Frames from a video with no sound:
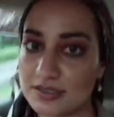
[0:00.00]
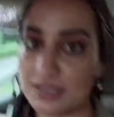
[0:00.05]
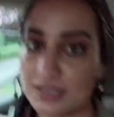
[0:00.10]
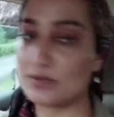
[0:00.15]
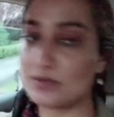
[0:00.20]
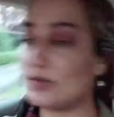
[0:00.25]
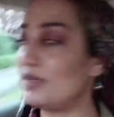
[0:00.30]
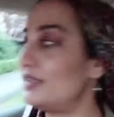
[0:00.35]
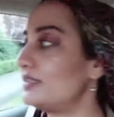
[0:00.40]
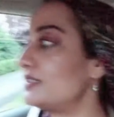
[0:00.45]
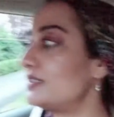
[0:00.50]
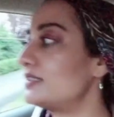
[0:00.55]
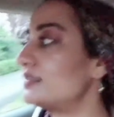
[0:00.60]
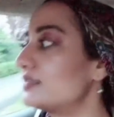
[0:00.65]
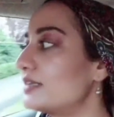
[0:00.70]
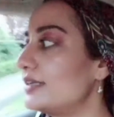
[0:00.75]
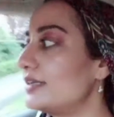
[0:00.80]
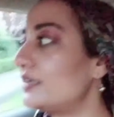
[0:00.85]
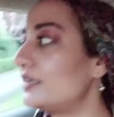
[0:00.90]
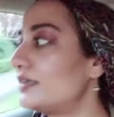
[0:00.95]
That's why this is
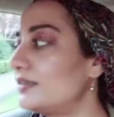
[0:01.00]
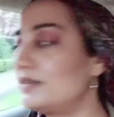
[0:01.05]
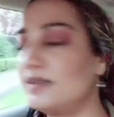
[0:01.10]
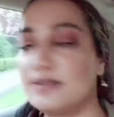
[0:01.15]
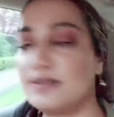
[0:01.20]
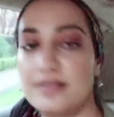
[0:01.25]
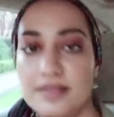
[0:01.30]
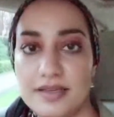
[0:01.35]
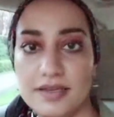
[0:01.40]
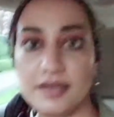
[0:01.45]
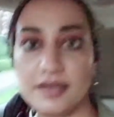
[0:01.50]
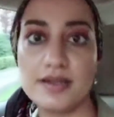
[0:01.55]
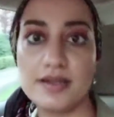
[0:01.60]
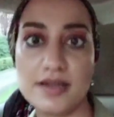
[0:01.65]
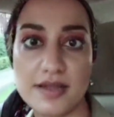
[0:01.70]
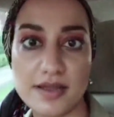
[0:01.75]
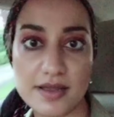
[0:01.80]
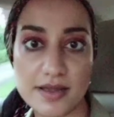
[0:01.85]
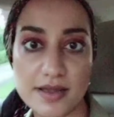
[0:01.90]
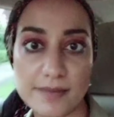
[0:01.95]
like a thing.
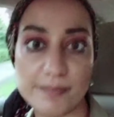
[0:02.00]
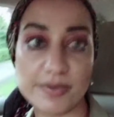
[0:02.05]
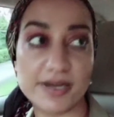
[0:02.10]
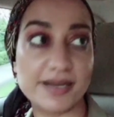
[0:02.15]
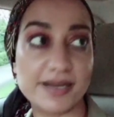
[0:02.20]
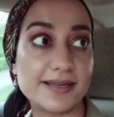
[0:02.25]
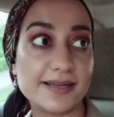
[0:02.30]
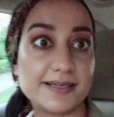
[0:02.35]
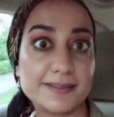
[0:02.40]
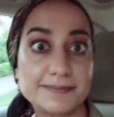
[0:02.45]
But